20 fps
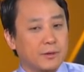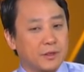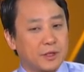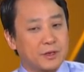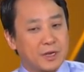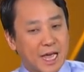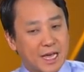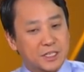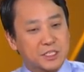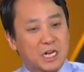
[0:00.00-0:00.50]

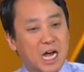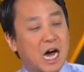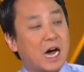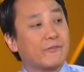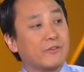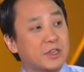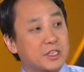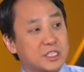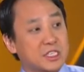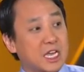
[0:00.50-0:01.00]
next
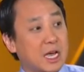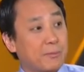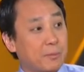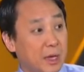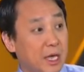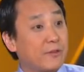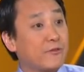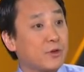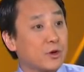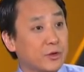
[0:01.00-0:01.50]
obvious step
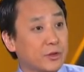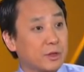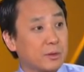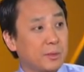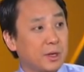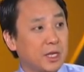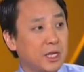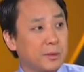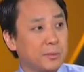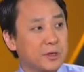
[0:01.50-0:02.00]
if you're in the
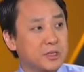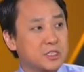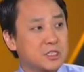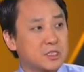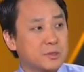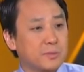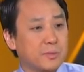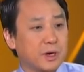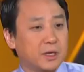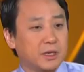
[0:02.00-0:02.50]
media
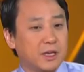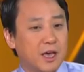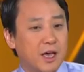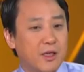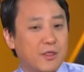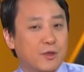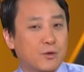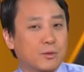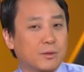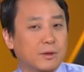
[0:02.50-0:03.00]
business, but
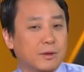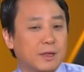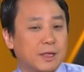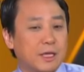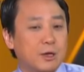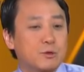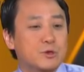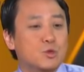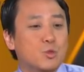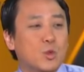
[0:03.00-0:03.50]

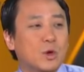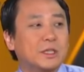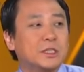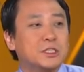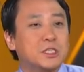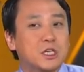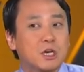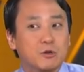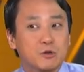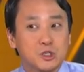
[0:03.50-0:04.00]
he was willing
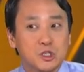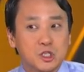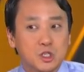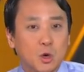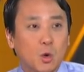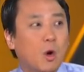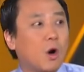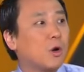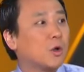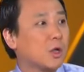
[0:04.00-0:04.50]
to go
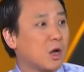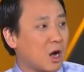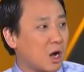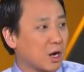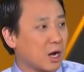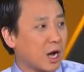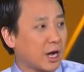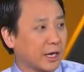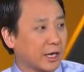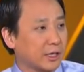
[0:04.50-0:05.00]
so whole
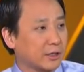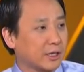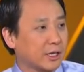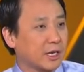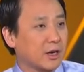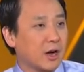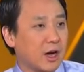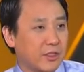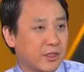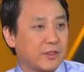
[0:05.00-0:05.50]
hog on it. You
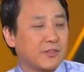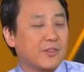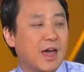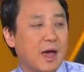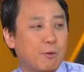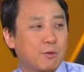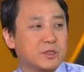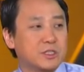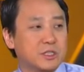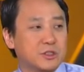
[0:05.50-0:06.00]
know, I think
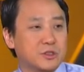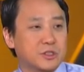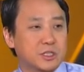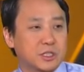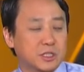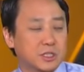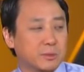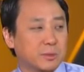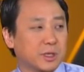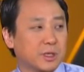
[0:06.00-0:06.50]
that was
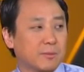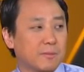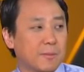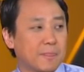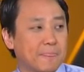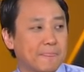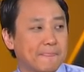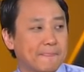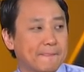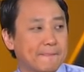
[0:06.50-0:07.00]
interesting to me.
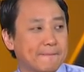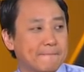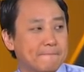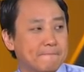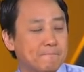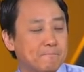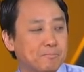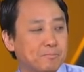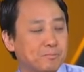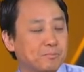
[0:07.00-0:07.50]
Push this part of
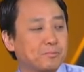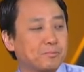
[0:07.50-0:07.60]
the story